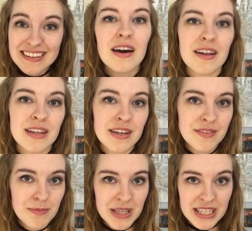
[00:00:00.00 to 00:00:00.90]
A lot of
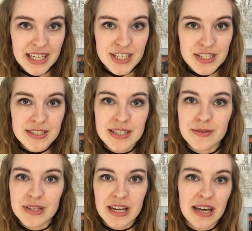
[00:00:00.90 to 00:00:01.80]
the medications that
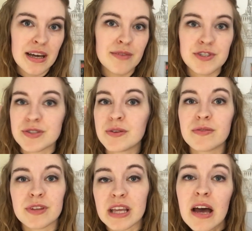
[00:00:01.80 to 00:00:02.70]
we have just
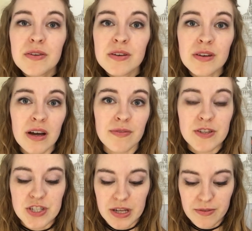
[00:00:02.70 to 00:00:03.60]
over the counter or off the
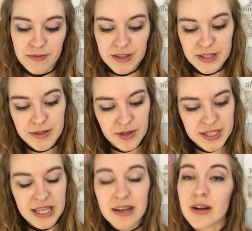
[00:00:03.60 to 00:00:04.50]
shelf in the
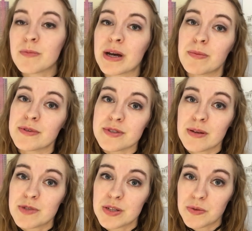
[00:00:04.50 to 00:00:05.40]
USA are by
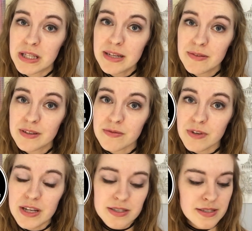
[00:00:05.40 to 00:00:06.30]
prescription only in
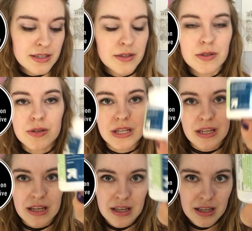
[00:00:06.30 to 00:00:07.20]
France,
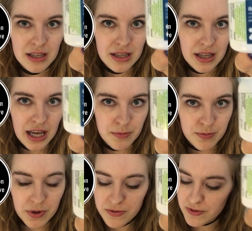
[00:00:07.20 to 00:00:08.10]
including
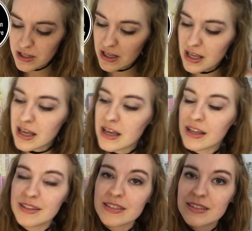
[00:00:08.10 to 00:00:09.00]
ibuprofen
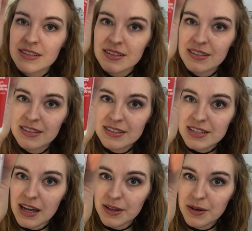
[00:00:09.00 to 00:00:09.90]
and
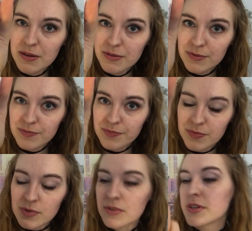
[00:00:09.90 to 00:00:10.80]
Tylenol,
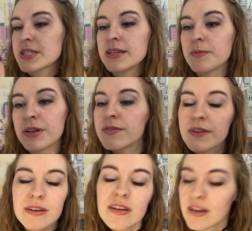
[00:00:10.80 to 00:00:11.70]
or acetaminophen.